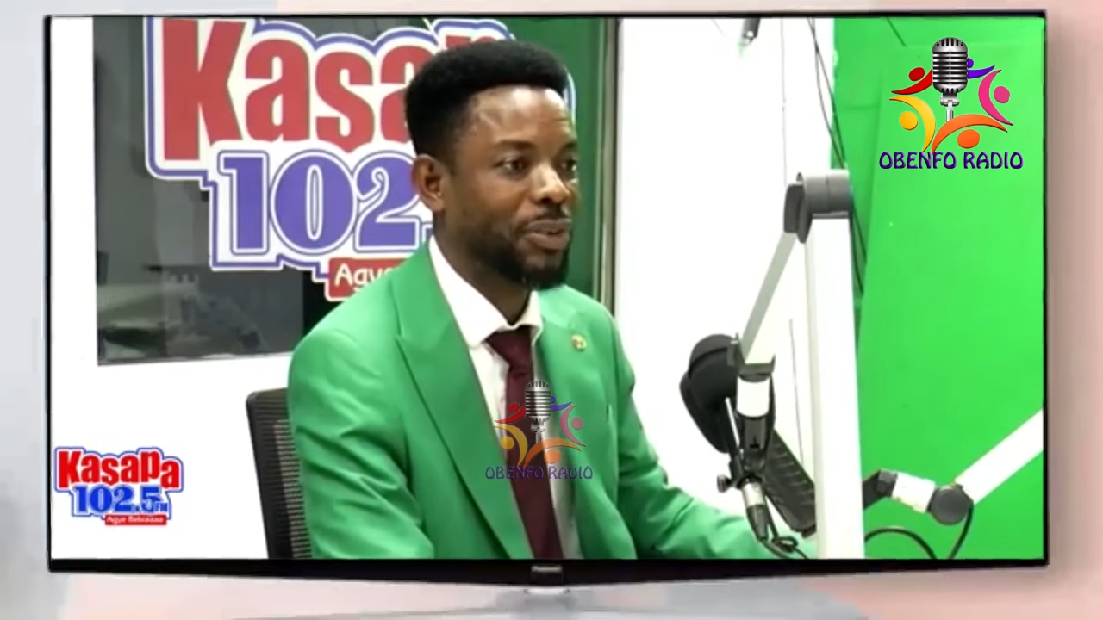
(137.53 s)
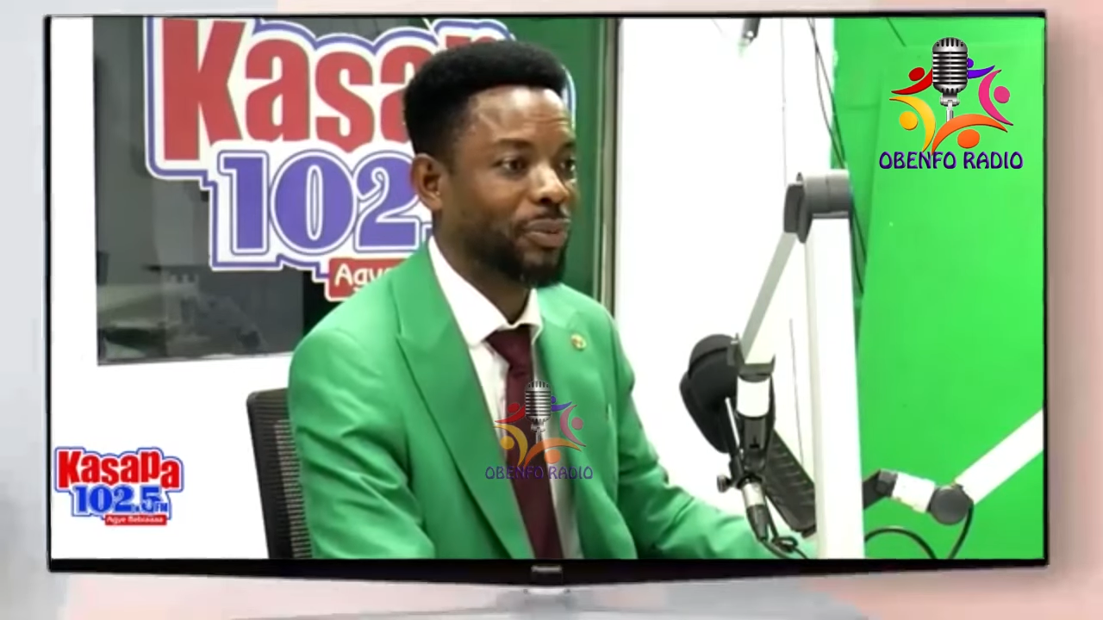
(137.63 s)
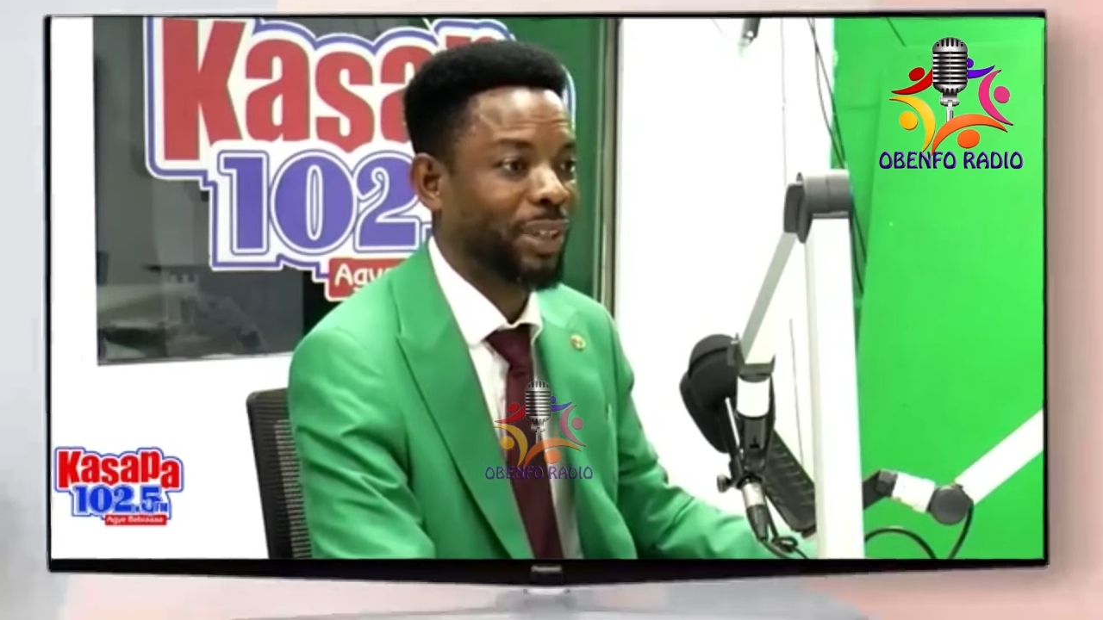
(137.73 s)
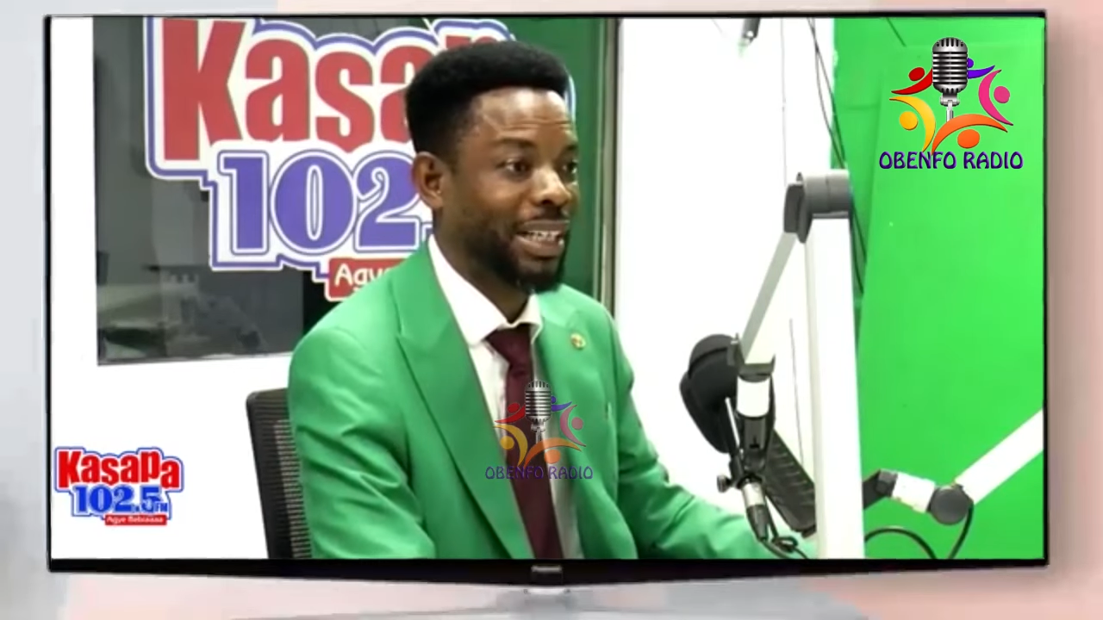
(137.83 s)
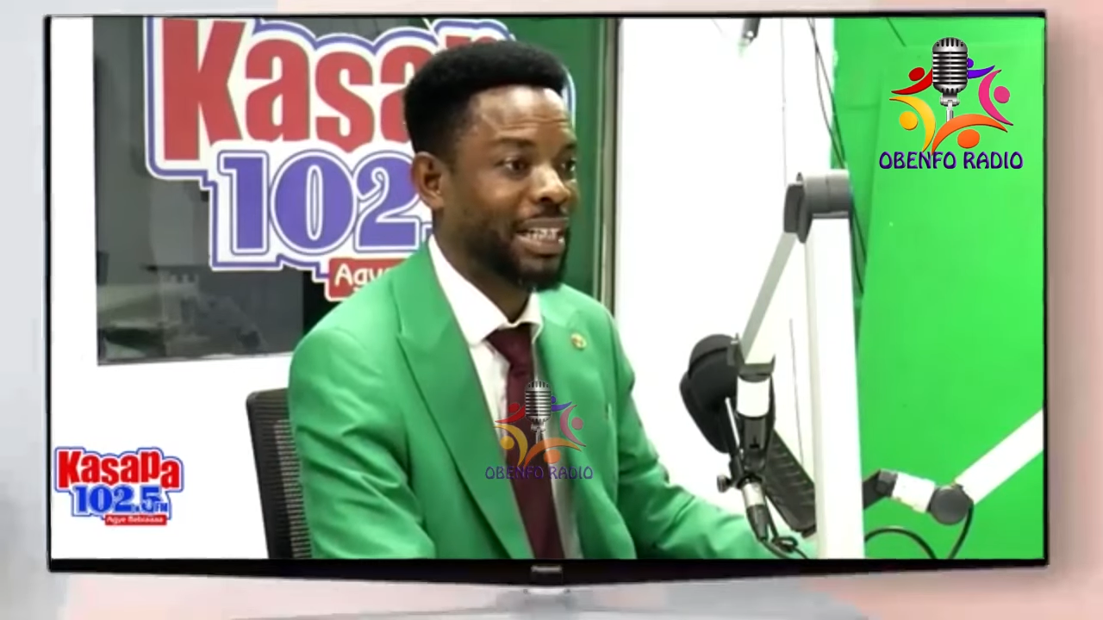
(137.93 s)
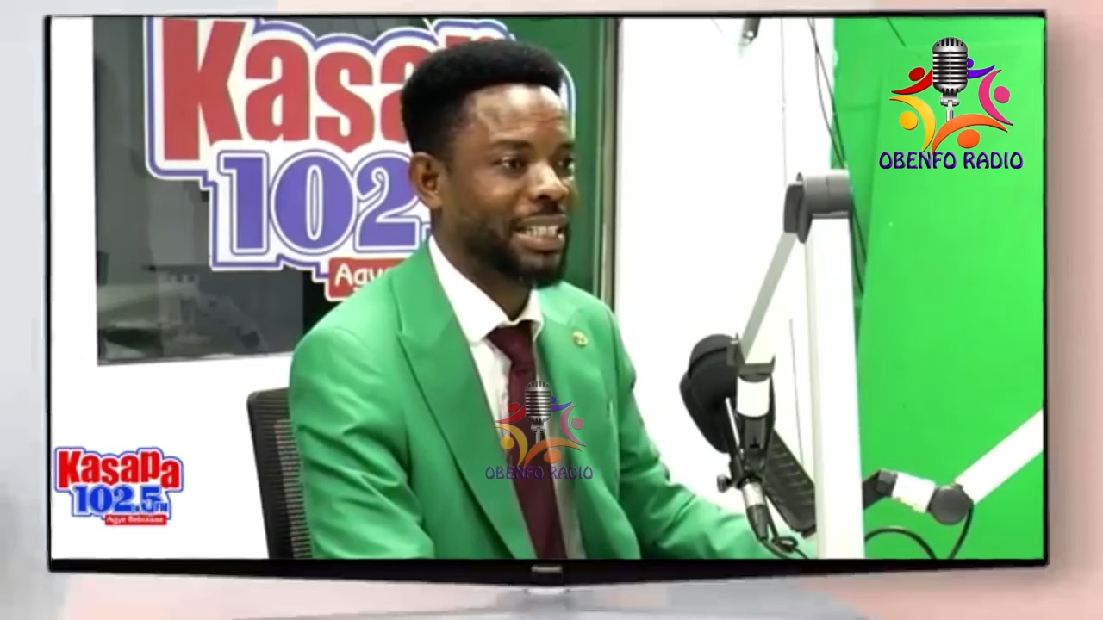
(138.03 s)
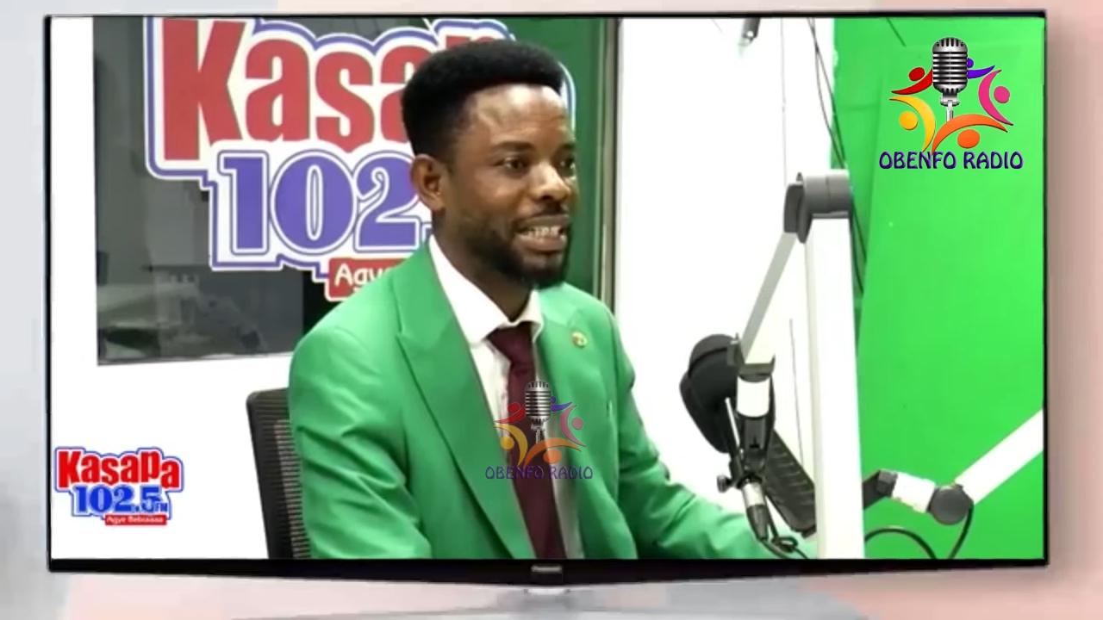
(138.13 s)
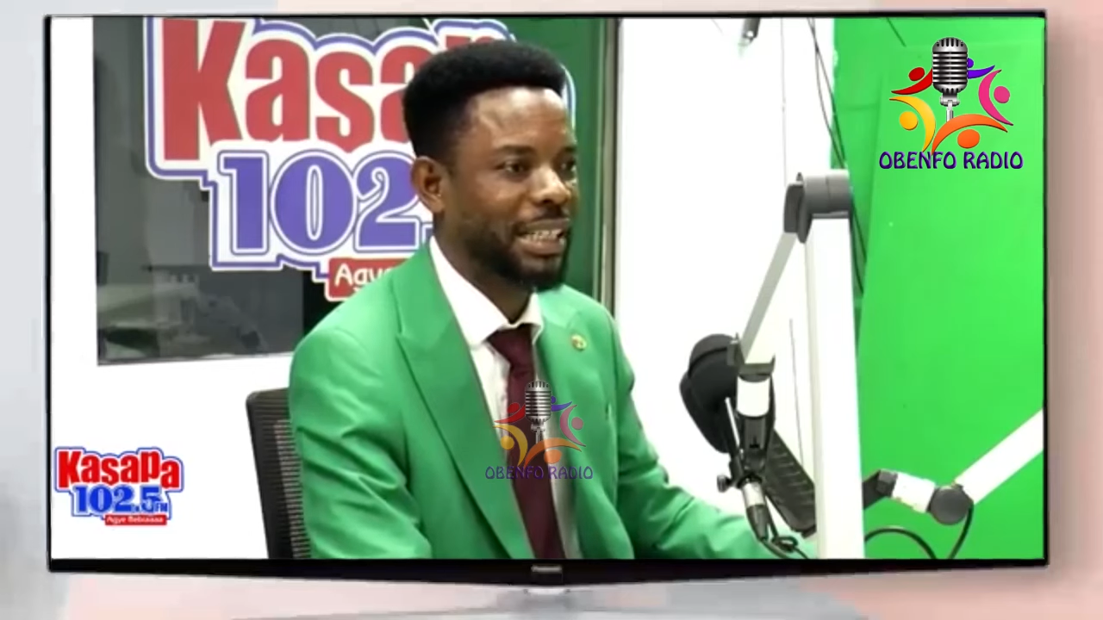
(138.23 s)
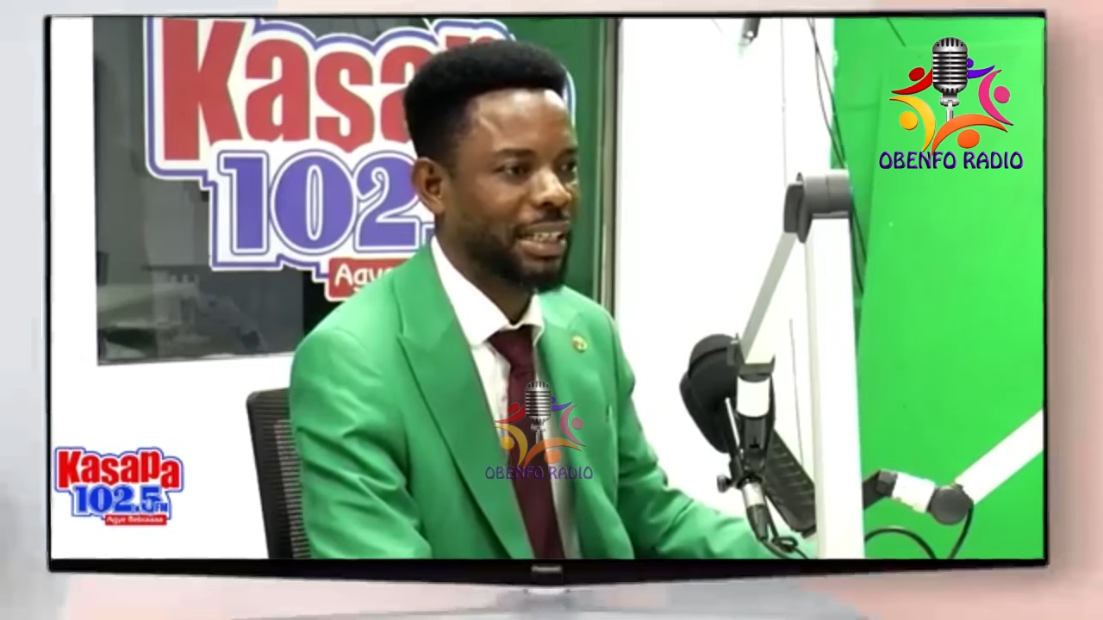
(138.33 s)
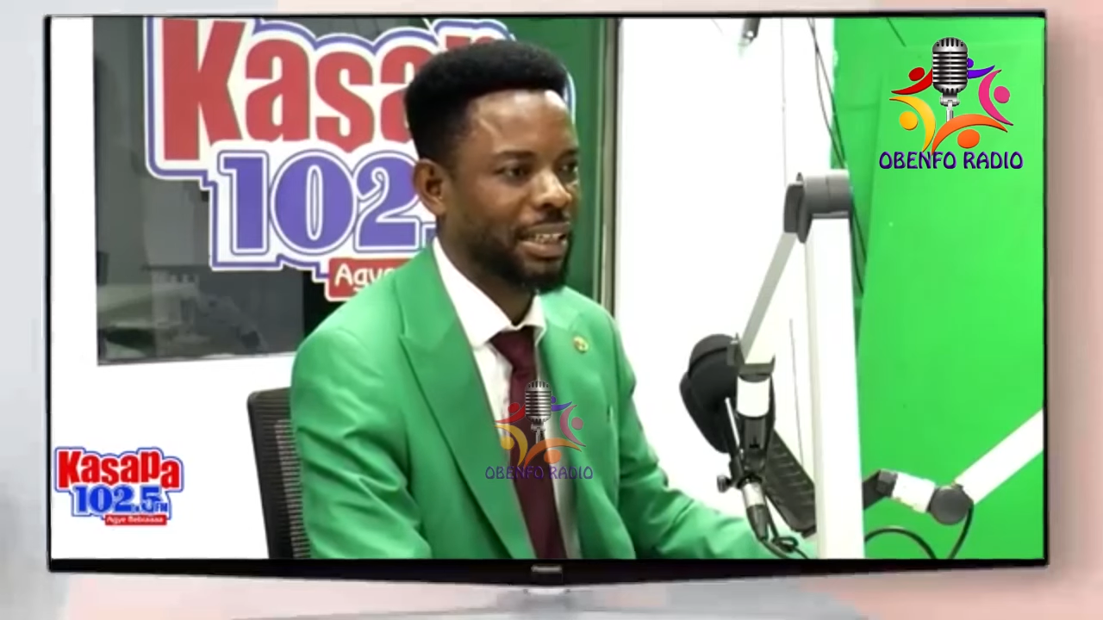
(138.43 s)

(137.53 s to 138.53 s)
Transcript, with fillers: three days. Ni.